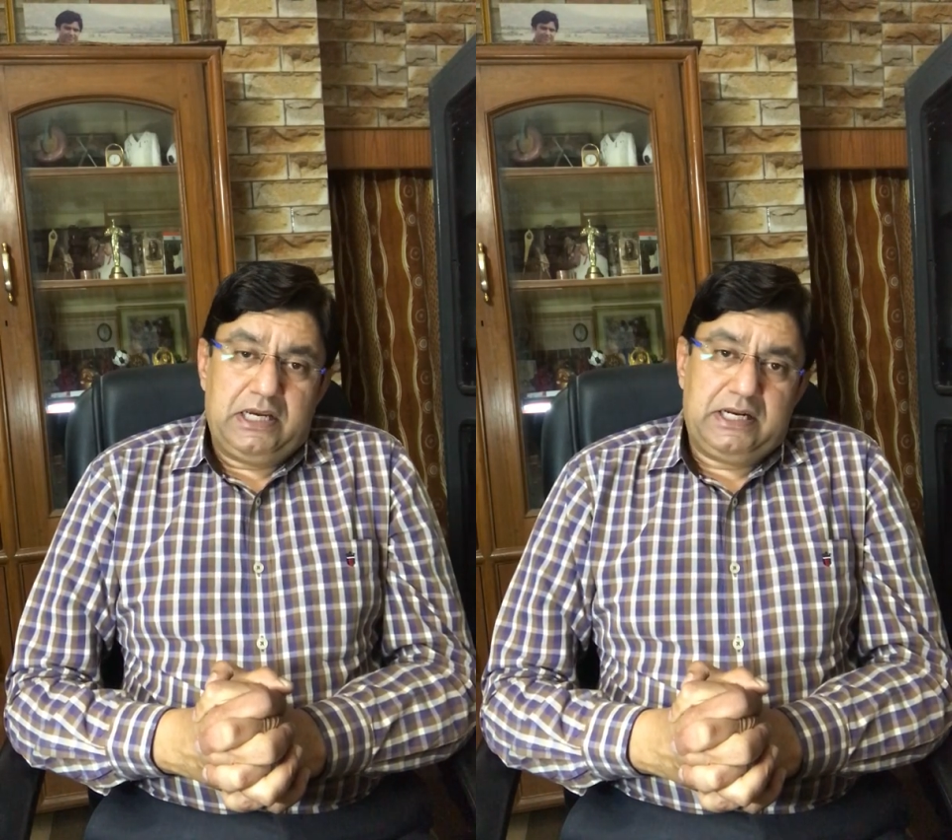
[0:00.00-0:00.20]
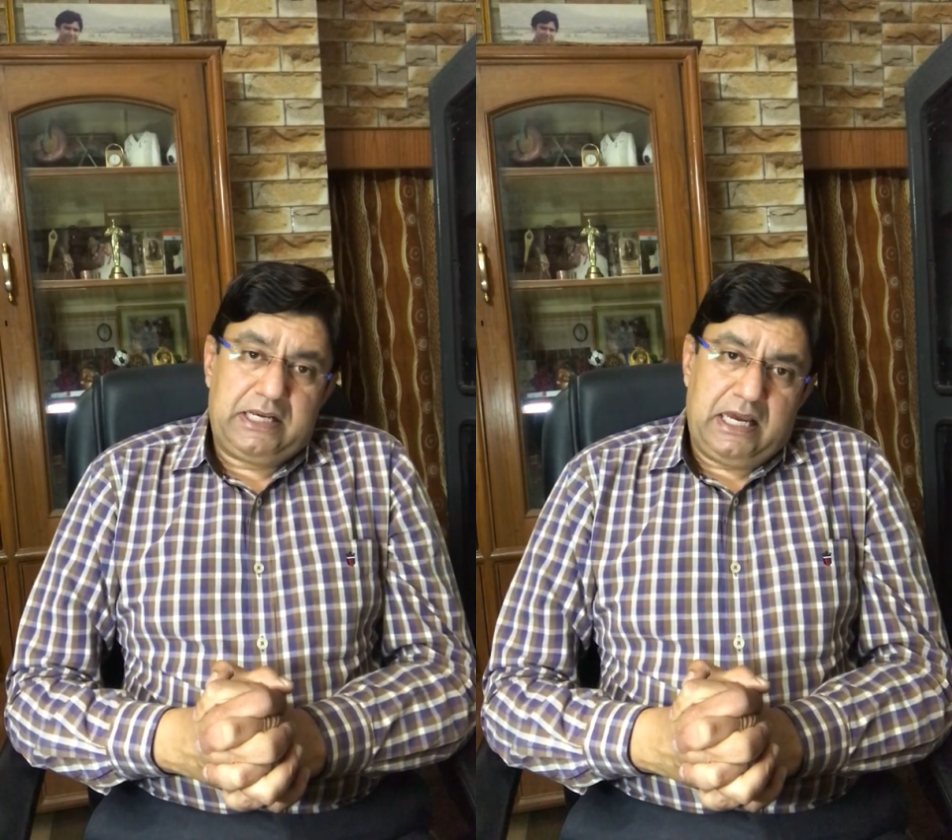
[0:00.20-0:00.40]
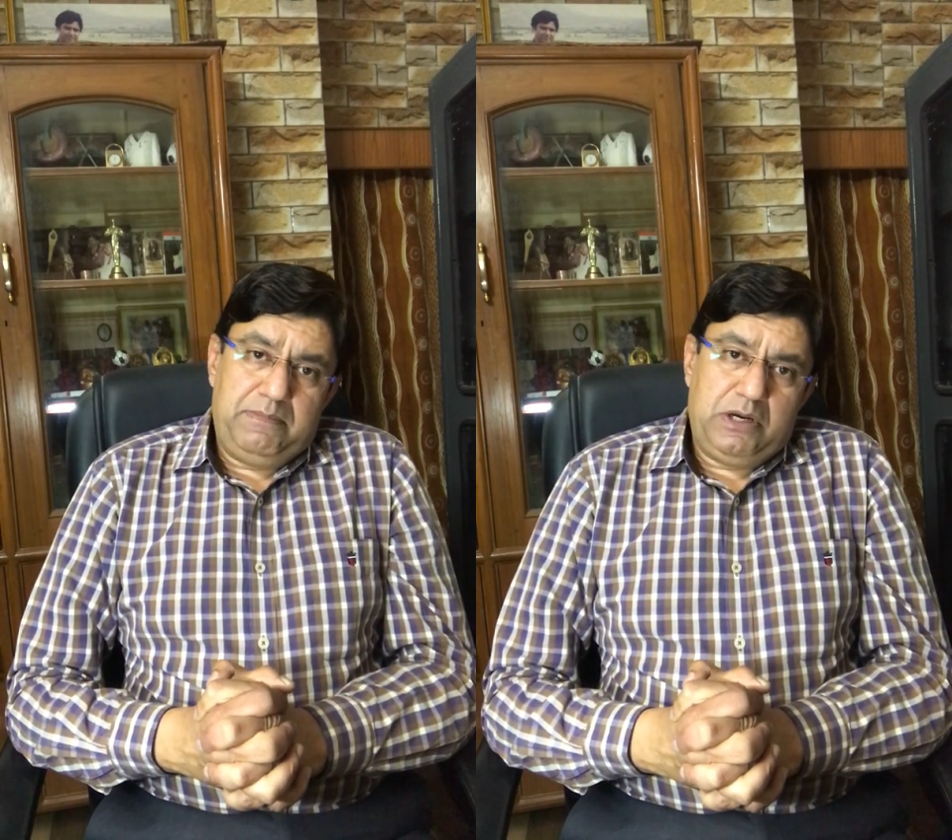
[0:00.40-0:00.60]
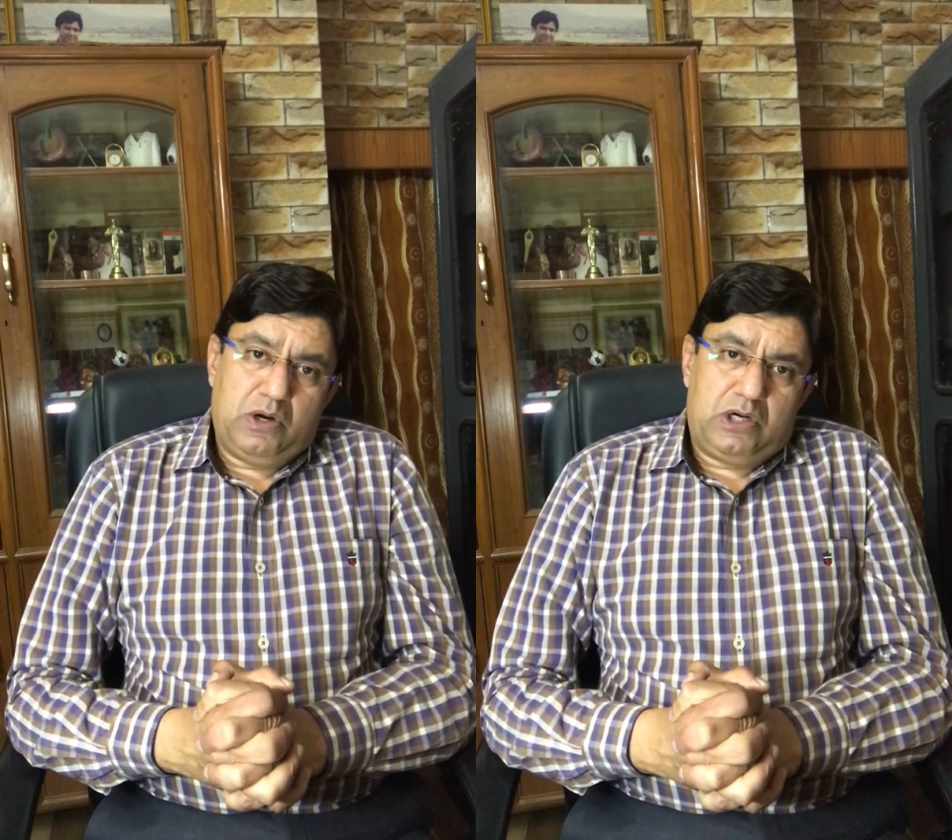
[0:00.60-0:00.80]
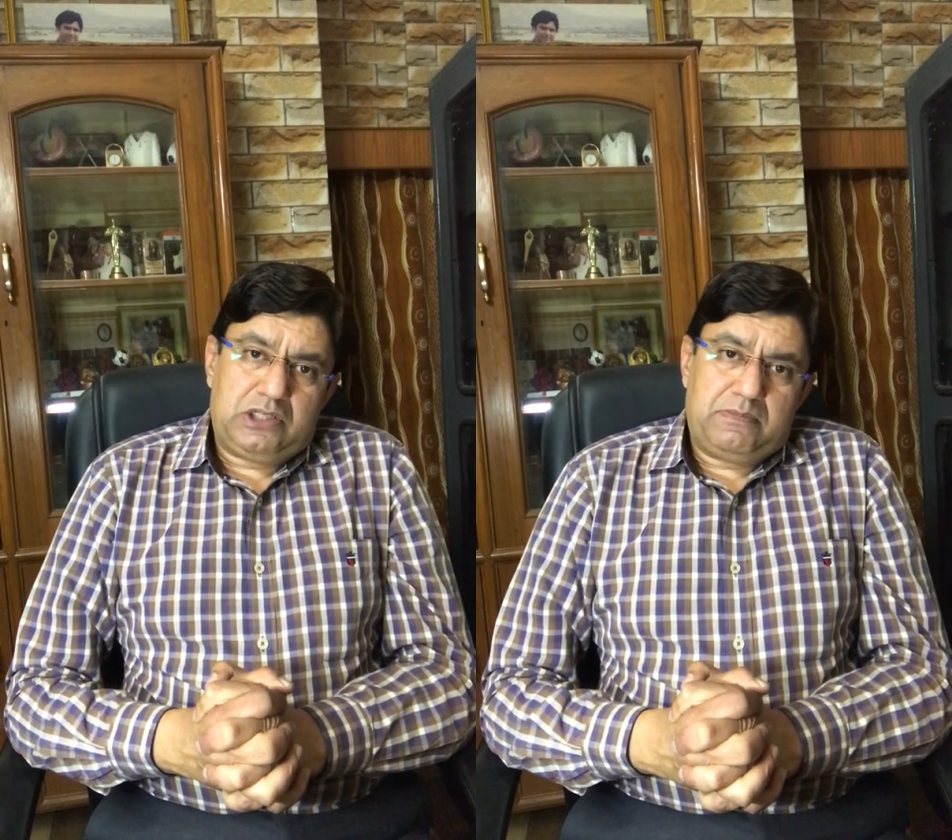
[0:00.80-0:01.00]
It can be
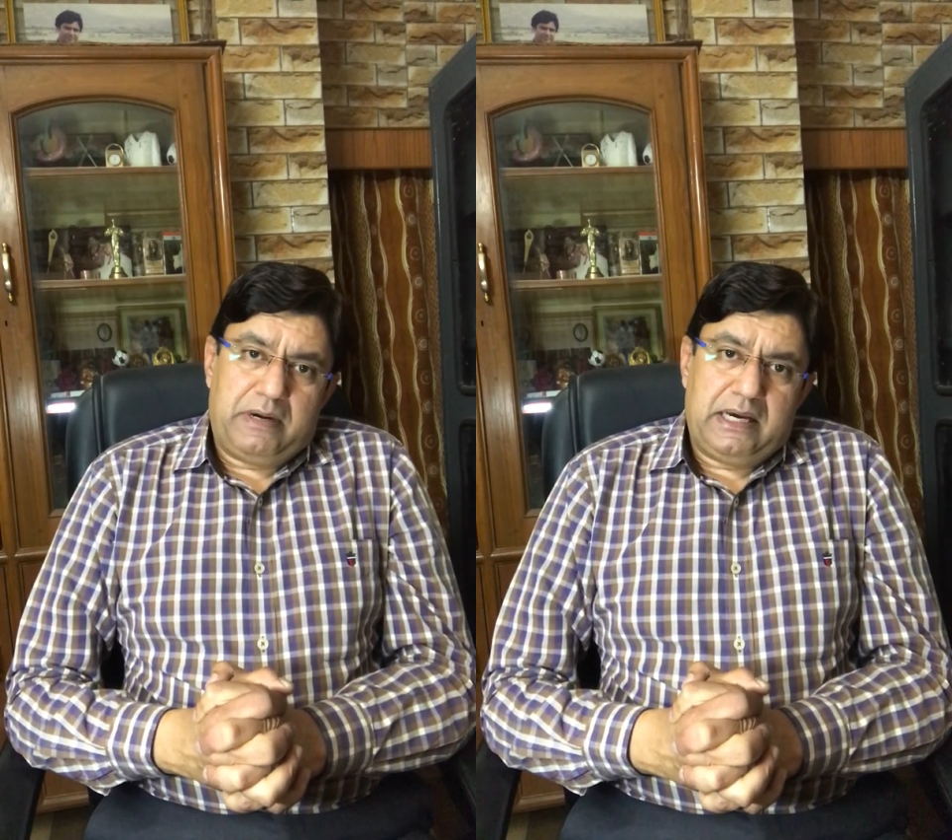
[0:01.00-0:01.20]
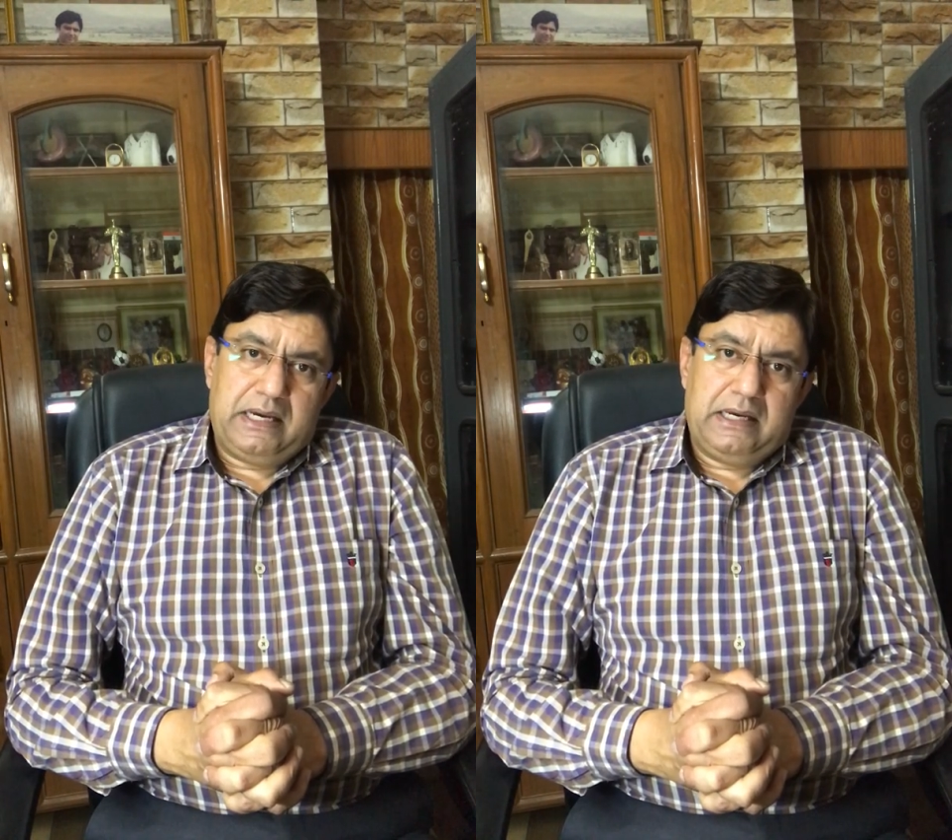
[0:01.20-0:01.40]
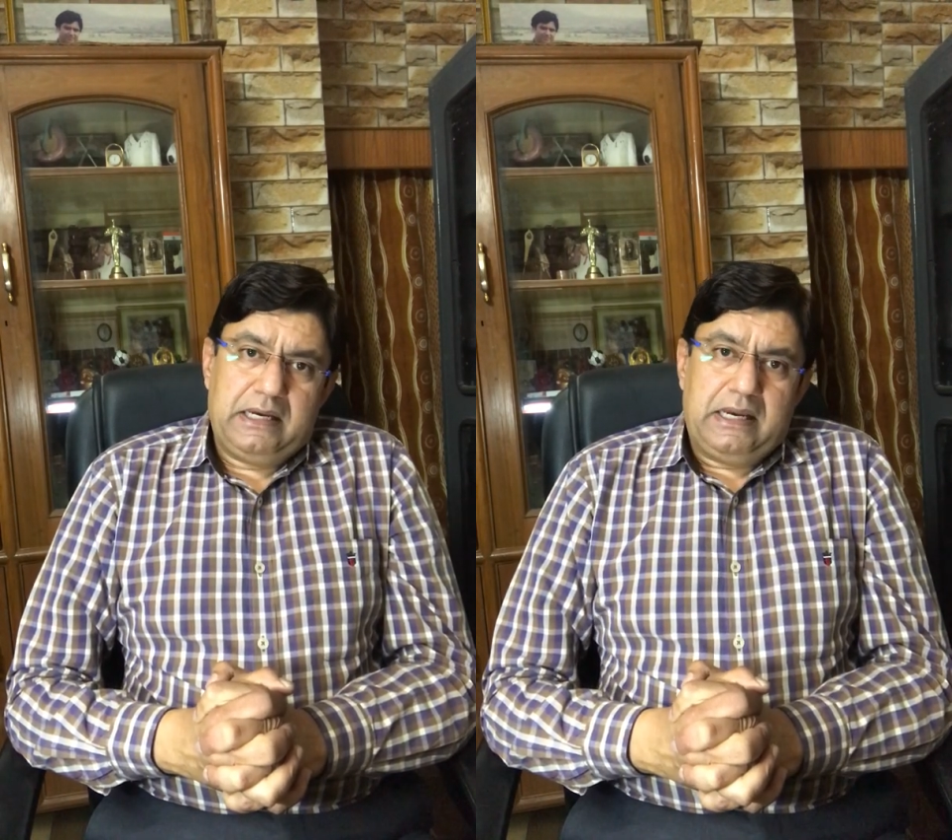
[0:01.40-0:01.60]
caused by